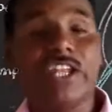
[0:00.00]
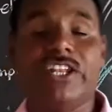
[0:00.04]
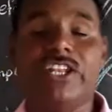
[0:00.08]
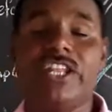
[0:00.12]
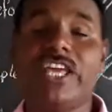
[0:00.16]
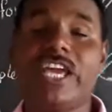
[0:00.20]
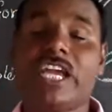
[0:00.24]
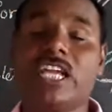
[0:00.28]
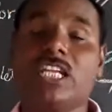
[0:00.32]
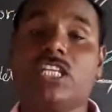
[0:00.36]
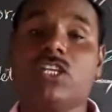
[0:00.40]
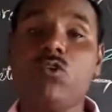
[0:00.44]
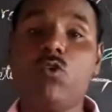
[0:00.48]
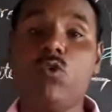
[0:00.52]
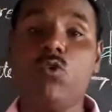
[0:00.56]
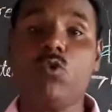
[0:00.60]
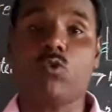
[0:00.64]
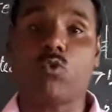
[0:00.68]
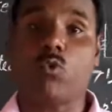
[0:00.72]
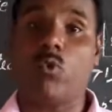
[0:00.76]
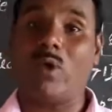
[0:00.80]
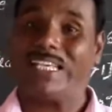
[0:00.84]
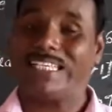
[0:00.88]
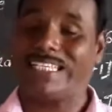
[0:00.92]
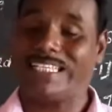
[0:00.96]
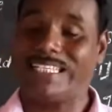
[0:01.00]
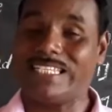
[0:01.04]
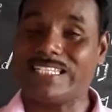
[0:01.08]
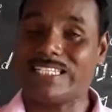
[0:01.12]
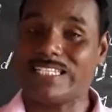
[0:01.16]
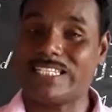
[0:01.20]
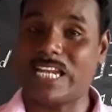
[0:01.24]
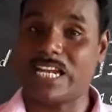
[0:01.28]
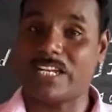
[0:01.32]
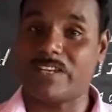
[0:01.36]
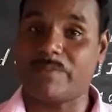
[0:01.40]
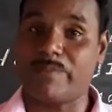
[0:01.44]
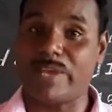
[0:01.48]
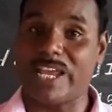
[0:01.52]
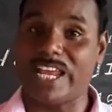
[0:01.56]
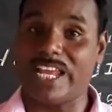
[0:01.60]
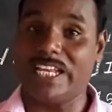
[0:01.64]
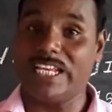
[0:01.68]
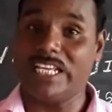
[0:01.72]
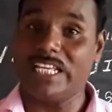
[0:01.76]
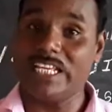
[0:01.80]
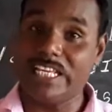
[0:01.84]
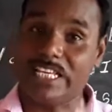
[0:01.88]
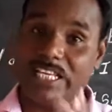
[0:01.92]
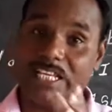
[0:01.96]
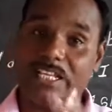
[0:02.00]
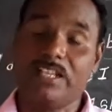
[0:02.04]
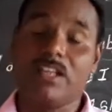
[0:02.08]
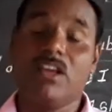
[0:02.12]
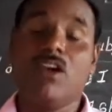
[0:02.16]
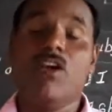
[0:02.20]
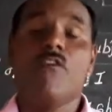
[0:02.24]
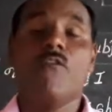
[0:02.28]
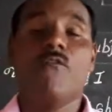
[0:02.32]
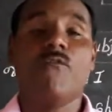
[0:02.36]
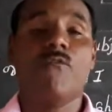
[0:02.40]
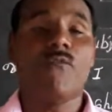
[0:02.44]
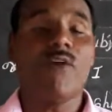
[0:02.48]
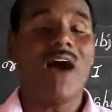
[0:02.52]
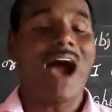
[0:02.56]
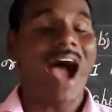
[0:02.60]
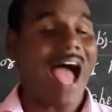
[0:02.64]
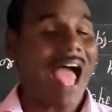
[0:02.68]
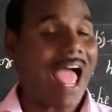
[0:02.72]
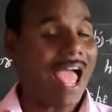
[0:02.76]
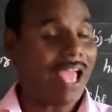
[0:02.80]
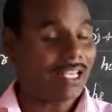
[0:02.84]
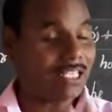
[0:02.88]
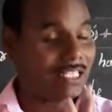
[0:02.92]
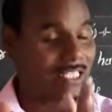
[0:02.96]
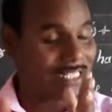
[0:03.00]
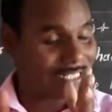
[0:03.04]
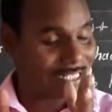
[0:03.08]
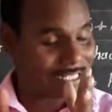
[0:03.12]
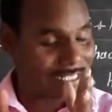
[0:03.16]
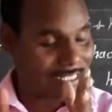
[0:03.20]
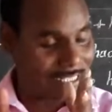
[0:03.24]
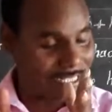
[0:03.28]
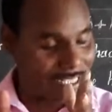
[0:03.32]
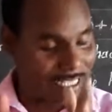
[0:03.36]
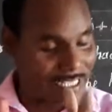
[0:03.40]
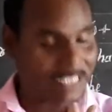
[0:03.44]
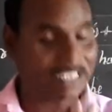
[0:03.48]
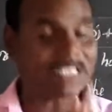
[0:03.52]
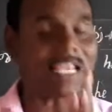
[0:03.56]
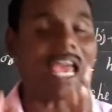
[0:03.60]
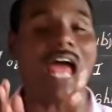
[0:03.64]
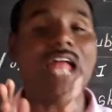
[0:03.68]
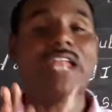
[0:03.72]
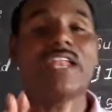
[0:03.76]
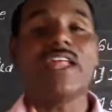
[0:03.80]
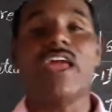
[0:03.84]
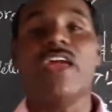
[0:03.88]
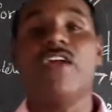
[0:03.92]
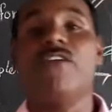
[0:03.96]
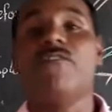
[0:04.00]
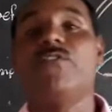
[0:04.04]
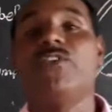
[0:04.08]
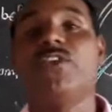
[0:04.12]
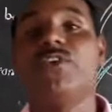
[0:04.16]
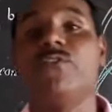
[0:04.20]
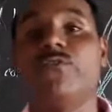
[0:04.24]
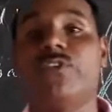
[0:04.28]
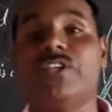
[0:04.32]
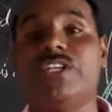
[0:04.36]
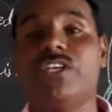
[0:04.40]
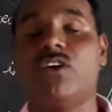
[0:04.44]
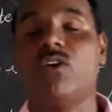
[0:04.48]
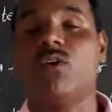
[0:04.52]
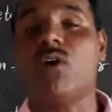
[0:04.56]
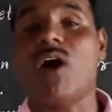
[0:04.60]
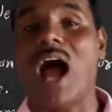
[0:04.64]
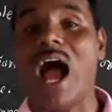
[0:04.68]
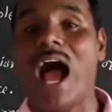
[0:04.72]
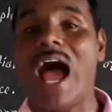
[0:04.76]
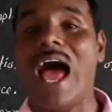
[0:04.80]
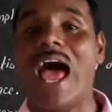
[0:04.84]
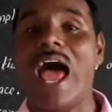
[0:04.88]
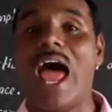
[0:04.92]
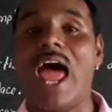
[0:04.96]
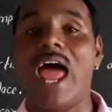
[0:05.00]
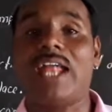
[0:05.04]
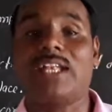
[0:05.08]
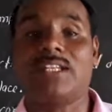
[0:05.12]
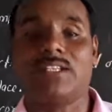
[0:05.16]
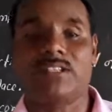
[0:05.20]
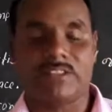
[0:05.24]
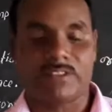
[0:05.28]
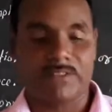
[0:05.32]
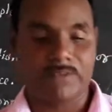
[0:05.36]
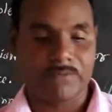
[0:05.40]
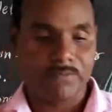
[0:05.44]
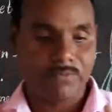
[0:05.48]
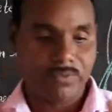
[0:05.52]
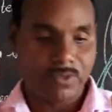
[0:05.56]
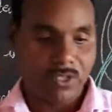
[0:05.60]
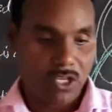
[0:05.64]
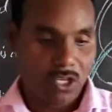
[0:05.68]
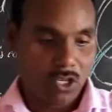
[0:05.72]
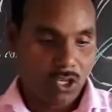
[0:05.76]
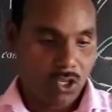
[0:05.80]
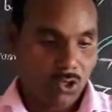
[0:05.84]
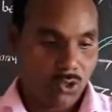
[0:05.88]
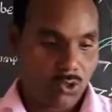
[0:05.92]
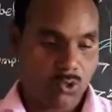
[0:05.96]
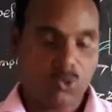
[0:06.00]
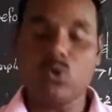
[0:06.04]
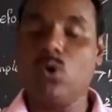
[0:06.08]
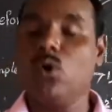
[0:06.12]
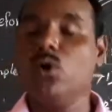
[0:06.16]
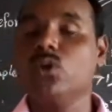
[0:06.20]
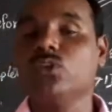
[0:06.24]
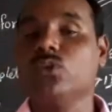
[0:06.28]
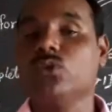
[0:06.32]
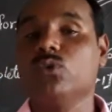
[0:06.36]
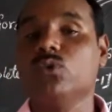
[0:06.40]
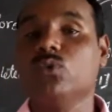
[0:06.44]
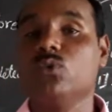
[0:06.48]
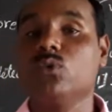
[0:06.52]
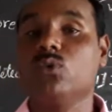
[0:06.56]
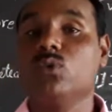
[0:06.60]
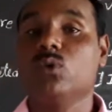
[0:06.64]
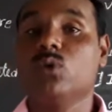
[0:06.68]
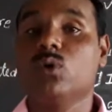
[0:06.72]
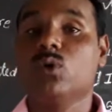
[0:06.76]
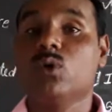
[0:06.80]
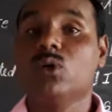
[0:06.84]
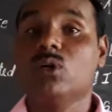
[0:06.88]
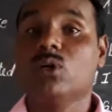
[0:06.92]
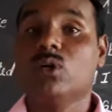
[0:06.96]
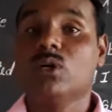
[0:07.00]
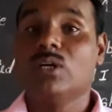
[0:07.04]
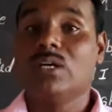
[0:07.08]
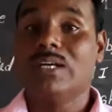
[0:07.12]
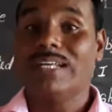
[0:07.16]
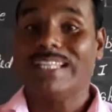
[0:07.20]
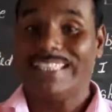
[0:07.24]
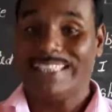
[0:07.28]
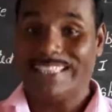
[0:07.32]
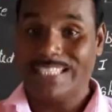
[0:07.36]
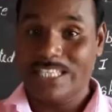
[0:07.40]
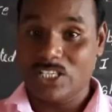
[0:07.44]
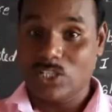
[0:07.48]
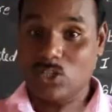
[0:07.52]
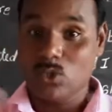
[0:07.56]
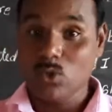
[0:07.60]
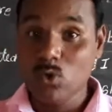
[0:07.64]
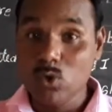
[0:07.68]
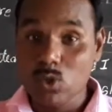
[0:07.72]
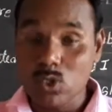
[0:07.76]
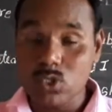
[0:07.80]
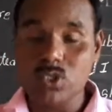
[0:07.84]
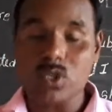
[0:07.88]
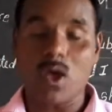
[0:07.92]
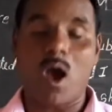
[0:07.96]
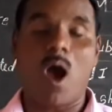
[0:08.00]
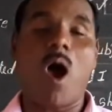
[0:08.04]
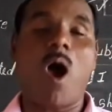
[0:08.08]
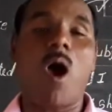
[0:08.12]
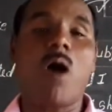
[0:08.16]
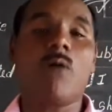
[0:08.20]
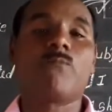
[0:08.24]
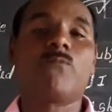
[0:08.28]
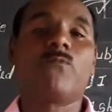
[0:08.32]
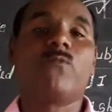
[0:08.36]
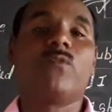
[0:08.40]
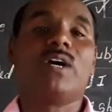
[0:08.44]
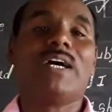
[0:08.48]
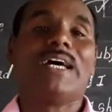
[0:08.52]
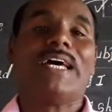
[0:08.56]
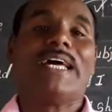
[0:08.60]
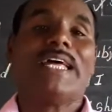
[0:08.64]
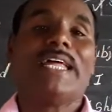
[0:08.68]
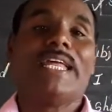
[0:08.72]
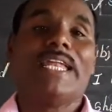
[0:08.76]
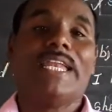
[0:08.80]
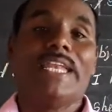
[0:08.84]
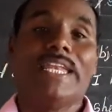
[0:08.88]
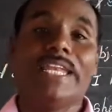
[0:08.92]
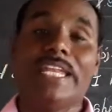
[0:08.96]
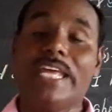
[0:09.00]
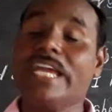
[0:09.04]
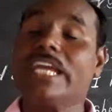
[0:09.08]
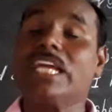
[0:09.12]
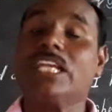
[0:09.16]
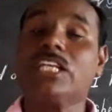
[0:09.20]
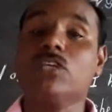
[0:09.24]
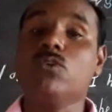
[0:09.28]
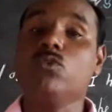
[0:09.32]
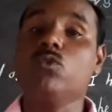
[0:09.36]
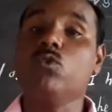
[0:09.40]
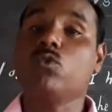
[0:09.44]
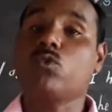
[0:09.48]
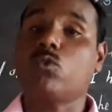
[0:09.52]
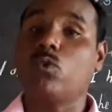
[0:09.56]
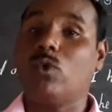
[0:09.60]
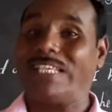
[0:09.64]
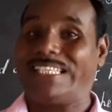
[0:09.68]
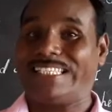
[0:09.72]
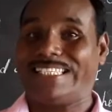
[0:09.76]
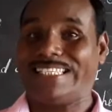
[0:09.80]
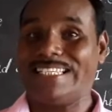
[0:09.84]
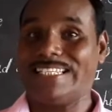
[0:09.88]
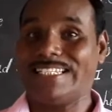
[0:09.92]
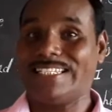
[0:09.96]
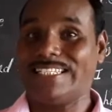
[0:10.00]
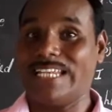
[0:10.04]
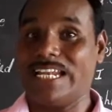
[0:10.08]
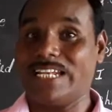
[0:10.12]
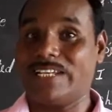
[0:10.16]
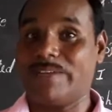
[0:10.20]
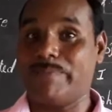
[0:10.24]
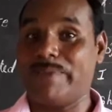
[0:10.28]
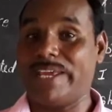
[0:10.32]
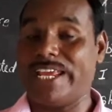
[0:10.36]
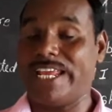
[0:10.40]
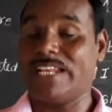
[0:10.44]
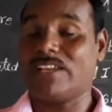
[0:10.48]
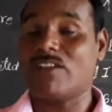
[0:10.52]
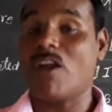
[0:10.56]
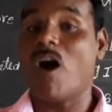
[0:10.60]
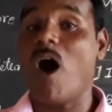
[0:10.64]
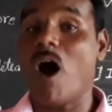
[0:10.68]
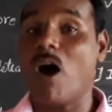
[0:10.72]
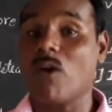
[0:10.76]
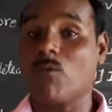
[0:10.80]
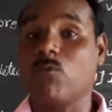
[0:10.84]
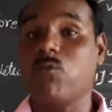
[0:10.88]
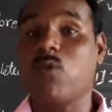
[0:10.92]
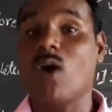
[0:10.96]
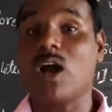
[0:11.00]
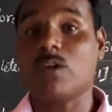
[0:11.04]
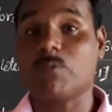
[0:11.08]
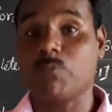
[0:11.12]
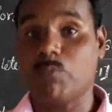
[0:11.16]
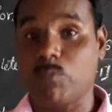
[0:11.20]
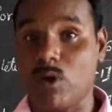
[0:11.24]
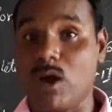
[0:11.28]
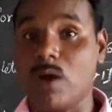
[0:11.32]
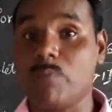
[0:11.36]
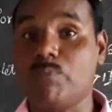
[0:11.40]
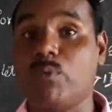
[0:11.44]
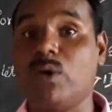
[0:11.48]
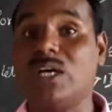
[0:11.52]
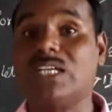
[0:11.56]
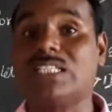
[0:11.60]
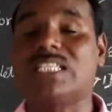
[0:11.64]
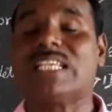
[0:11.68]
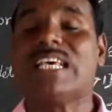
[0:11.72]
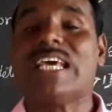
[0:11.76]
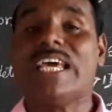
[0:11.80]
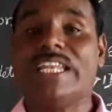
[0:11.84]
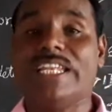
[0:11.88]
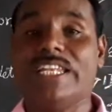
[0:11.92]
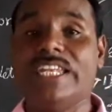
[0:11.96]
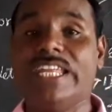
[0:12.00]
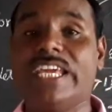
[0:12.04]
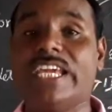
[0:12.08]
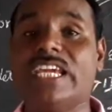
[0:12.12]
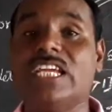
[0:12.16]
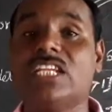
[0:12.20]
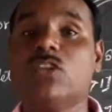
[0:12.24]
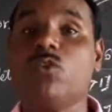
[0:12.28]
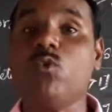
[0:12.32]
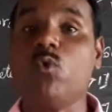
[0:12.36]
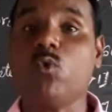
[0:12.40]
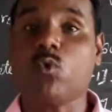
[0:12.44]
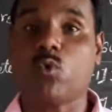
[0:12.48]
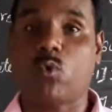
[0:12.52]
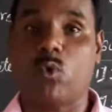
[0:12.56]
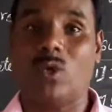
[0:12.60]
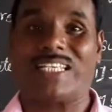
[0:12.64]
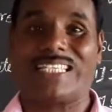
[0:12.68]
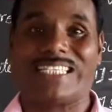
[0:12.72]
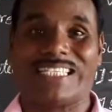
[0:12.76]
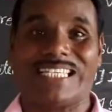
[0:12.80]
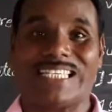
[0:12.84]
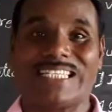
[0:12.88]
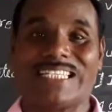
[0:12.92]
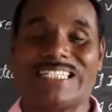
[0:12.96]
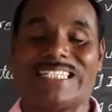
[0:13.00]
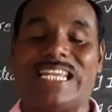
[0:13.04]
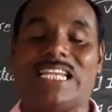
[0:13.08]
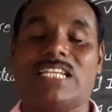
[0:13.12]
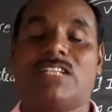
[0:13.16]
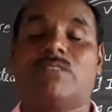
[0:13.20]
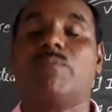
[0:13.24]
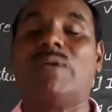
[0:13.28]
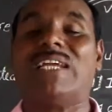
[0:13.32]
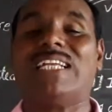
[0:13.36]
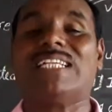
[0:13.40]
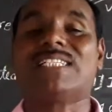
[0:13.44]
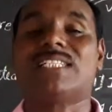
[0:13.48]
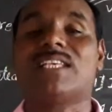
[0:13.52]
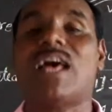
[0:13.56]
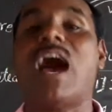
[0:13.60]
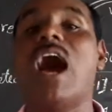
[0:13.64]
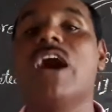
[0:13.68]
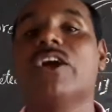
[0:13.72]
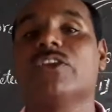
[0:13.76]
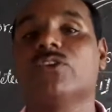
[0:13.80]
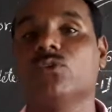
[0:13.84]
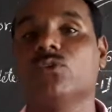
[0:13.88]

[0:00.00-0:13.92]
negative question statement. In each and every video I had shown you the use of negative question statement, or what purpose negative question statements are